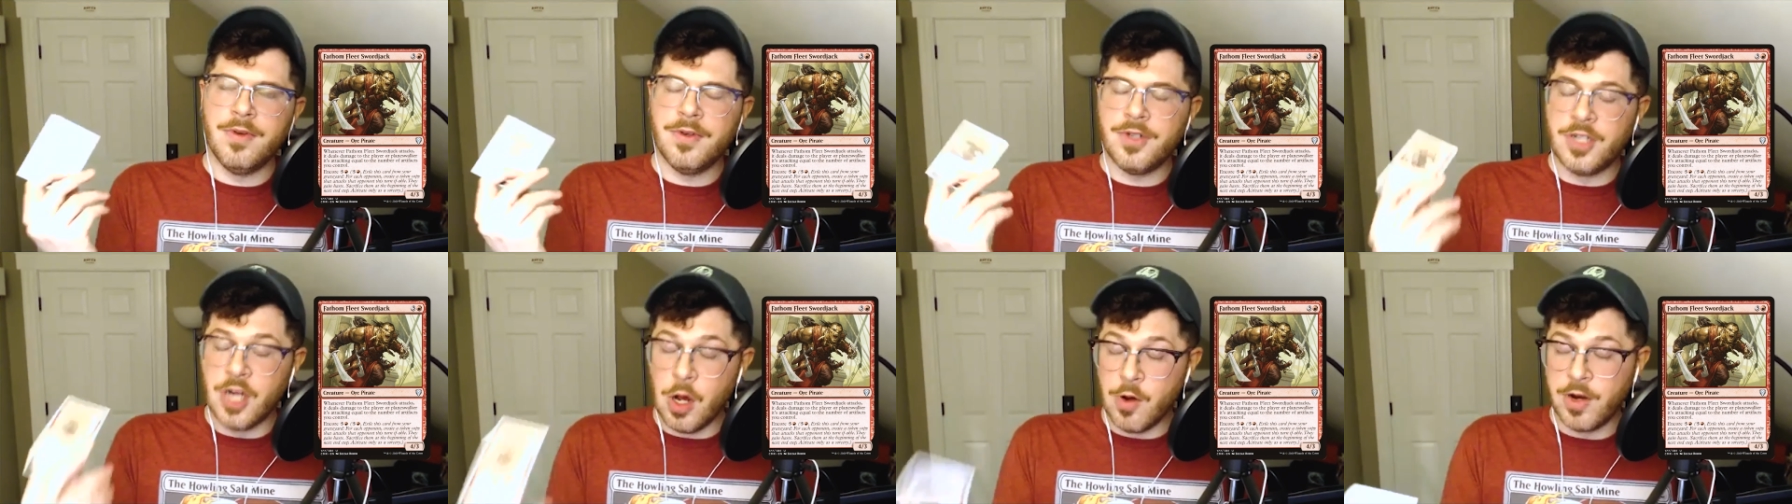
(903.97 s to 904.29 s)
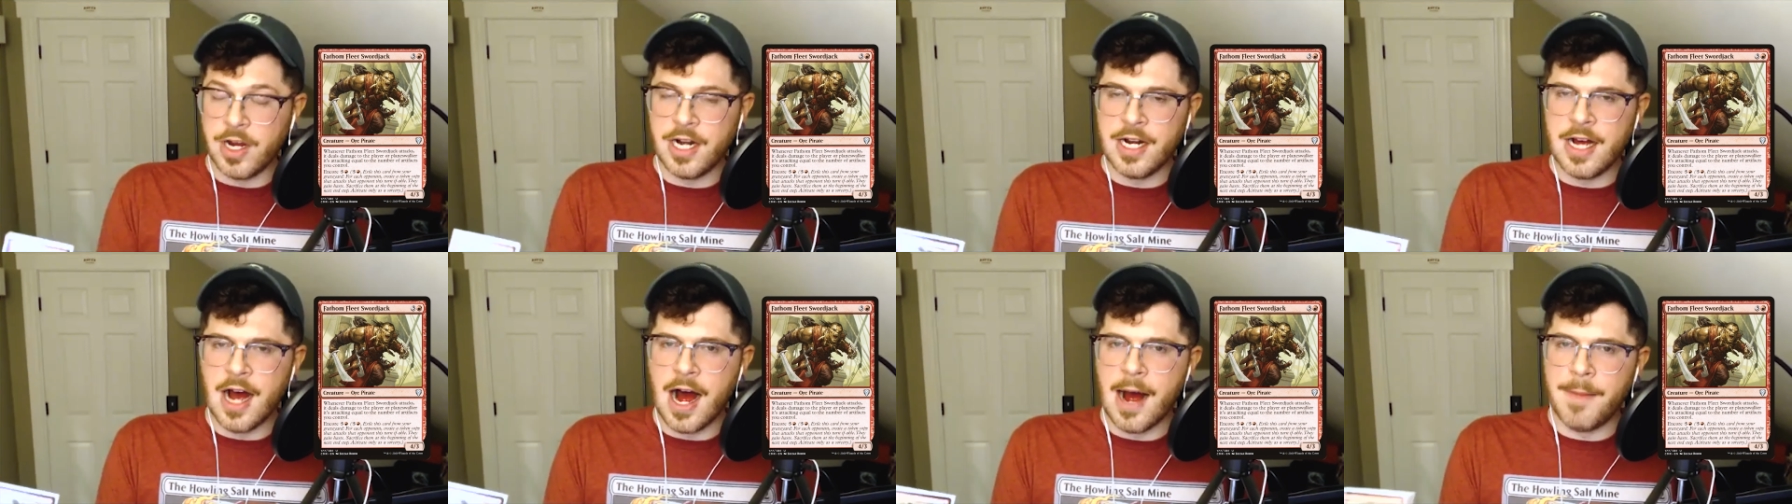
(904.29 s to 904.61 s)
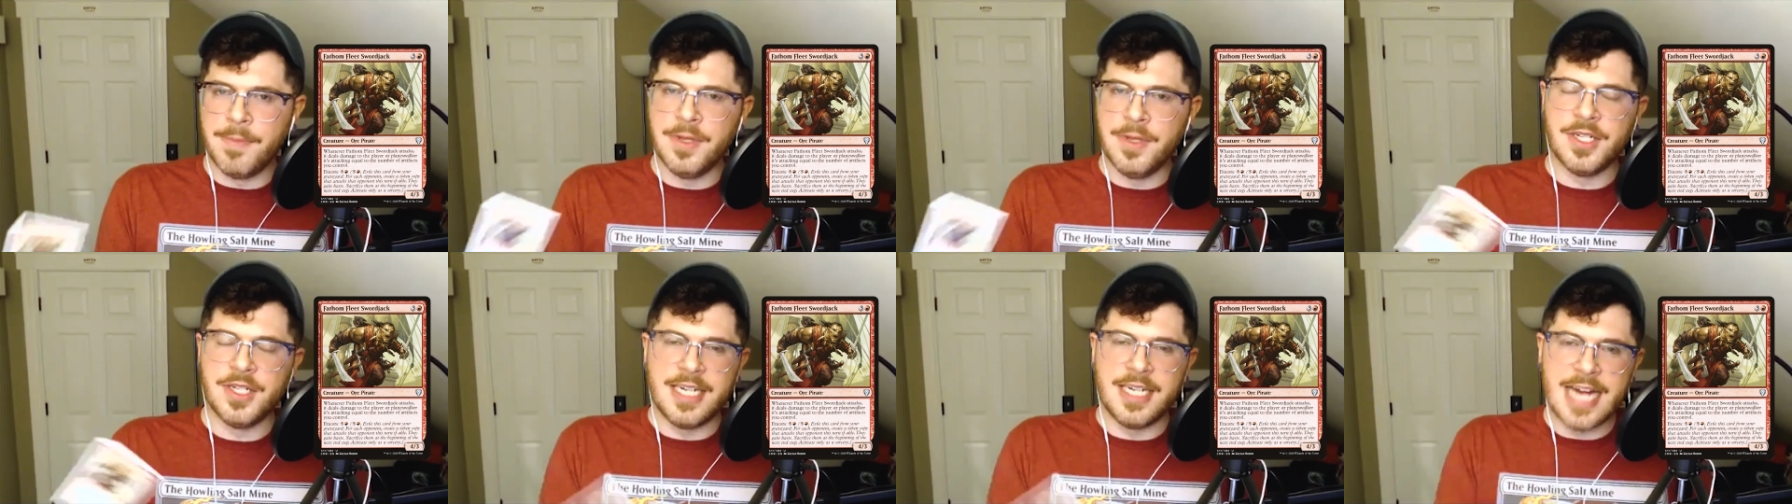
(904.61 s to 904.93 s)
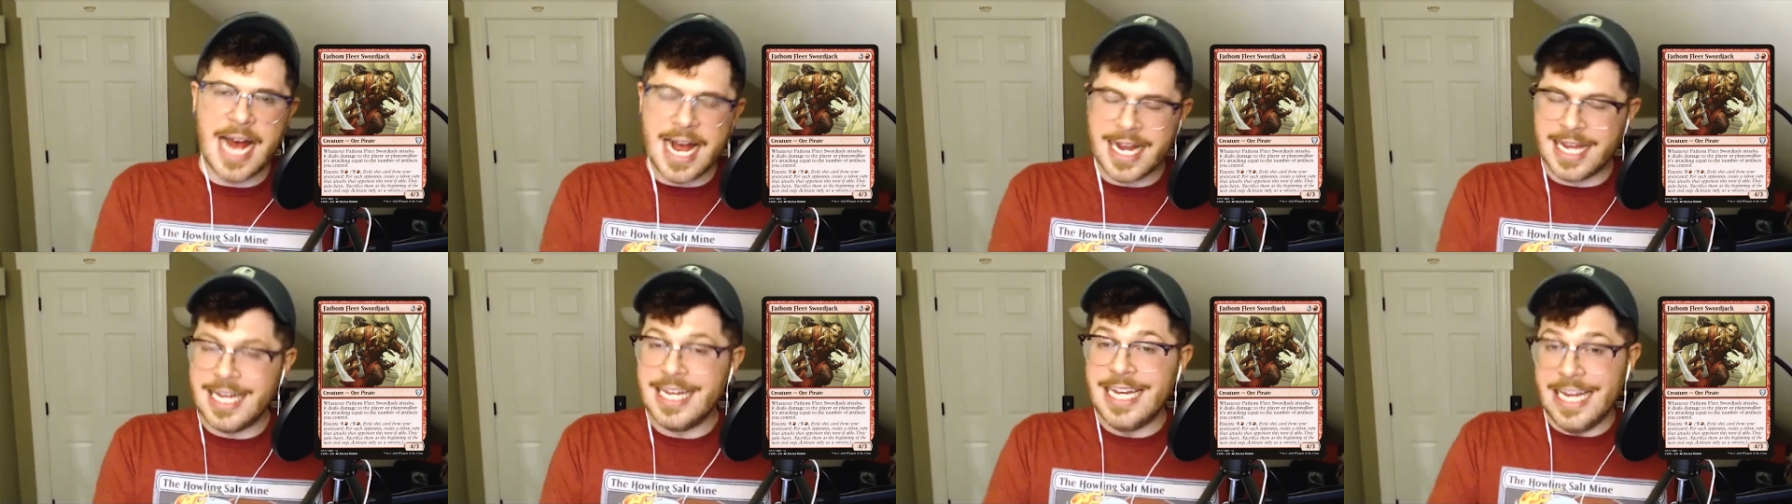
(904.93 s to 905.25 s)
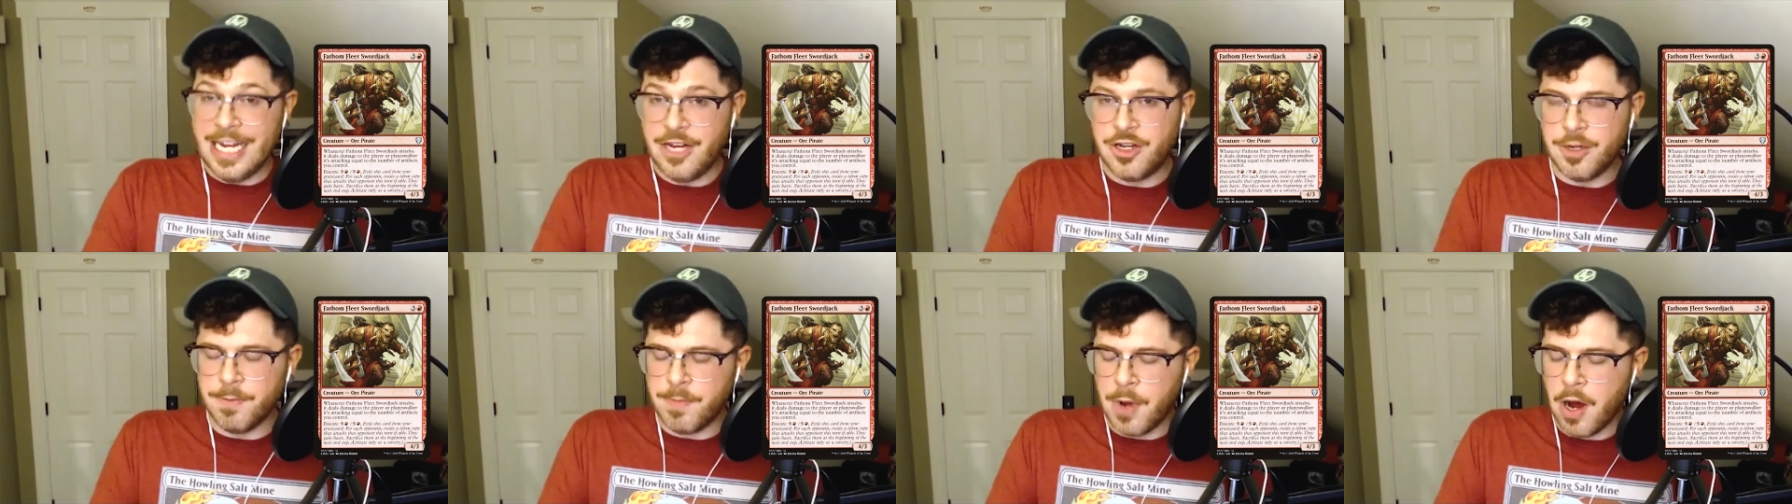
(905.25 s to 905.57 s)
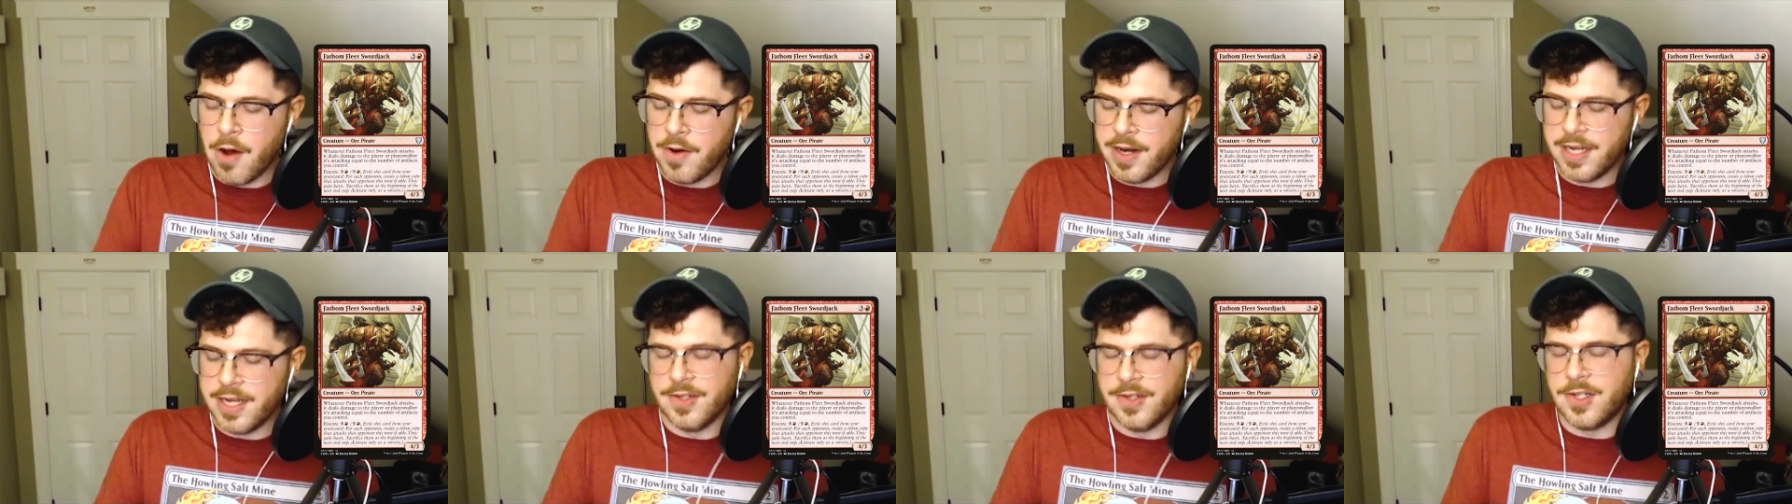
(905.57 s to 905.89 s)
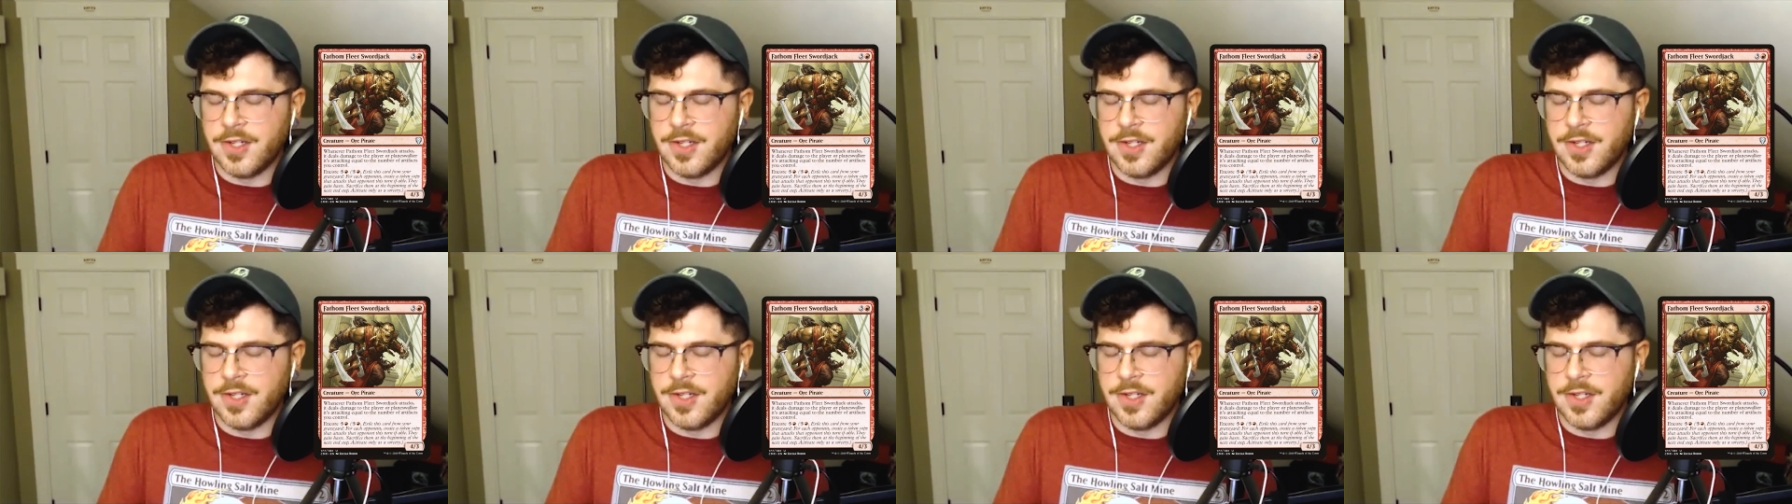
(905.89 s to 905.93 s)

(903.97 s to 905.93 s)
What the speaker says: token copies attacking each opponent,